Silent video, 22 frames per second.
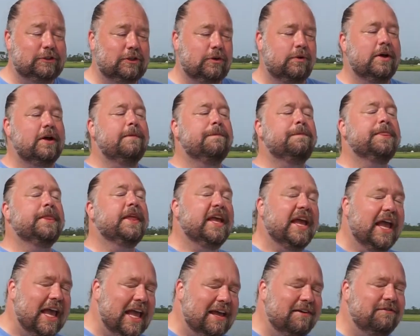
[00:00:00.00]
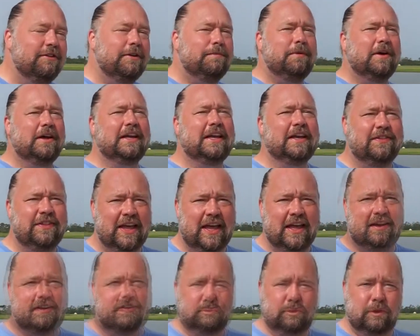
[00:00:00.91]
So everybody in
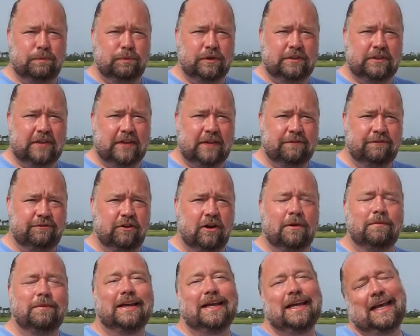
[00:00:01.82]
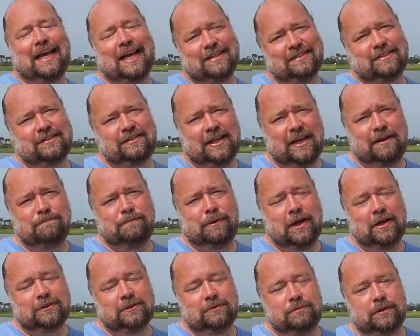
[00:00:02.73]
that group we're picking from has the same
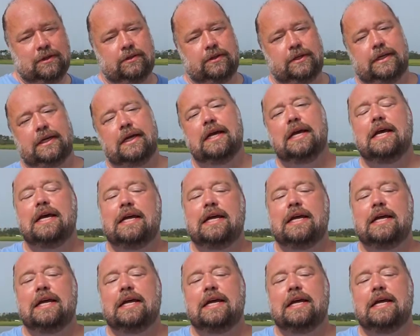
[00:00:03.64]
possibility.